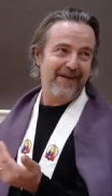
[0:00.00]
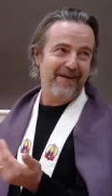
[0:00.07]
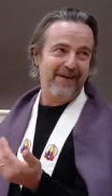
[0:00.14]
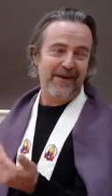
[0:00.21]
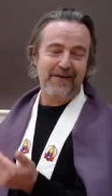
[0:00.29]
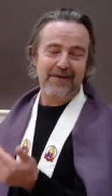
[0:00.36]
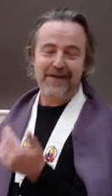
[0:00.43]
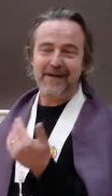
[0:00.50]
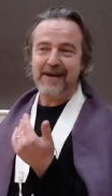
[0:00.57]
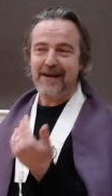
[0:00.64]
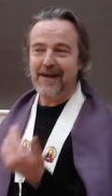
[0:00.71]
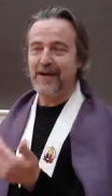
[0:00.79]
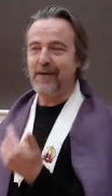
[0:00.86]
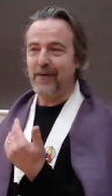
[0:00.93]

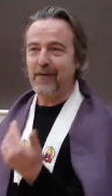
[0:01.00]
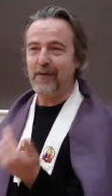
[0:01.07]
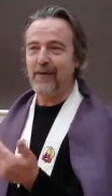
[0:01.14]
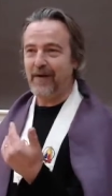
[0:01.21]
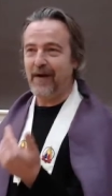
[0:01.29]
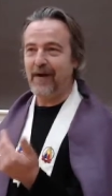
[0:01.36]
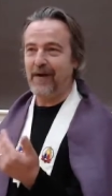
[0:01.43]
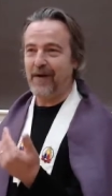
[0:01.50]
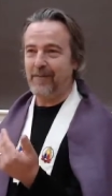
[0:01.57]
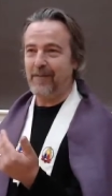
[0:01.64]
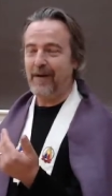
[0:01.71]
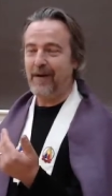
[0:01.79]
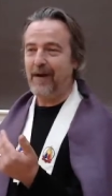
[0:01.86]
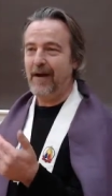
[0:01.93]
Nearly all the time,
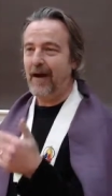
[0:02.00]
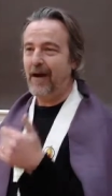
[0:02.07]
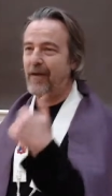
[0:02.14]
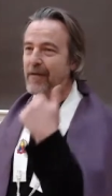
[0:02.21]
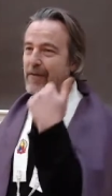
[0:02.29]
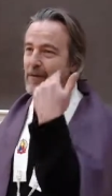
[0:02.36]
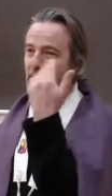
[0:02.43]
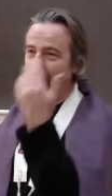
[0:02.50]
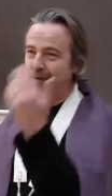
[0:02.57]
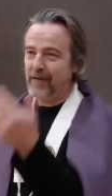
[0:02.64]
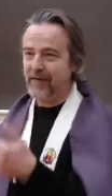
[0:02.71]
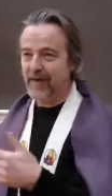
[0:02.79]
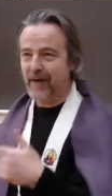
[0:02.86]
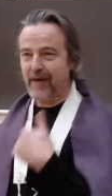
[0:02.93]
our thoughts are
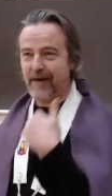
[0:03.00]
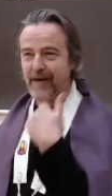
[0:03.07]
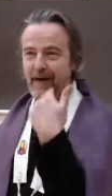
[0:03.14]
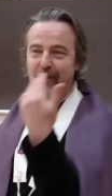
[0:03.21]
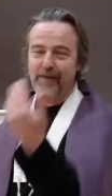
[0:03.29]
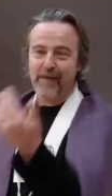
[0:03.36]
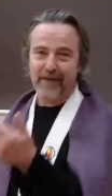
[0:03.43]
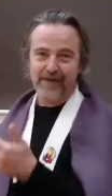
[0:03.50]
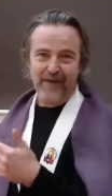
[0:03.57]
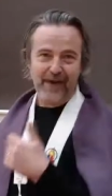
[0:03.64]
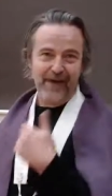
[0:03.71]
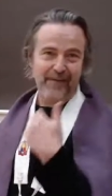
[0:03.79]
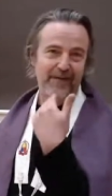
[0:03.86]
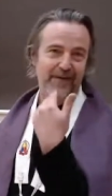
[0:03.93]
just going over the
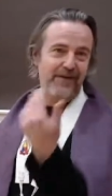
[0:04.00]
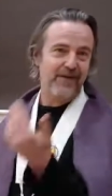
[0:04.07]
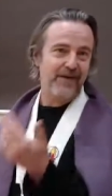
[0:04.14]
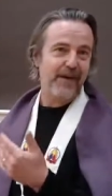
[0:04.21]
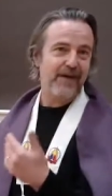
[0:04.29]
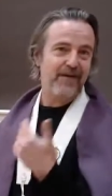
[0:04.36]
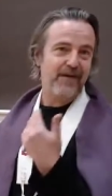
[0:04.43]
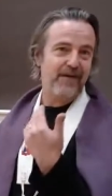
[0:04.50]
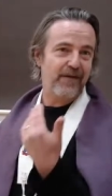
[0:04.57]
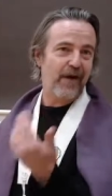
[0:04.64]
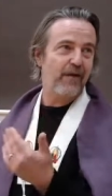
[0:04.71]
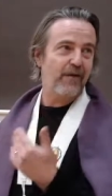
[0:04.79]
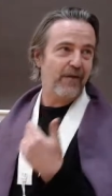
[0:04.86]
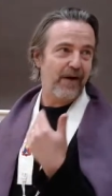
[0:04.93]
same situations
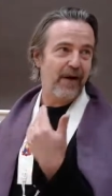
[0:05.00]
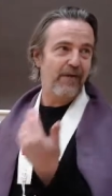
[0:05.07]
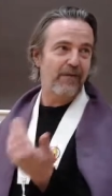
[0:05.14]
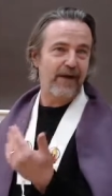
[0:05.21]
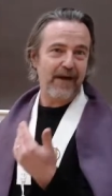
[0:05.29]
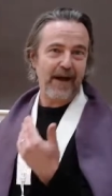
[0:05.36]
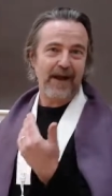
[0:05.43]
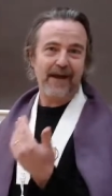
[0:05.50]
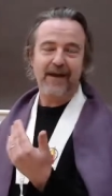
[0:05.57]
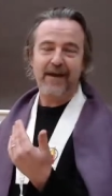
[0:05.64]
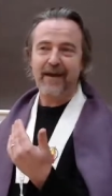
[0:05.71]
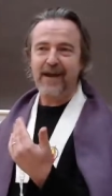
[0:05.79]
over and over again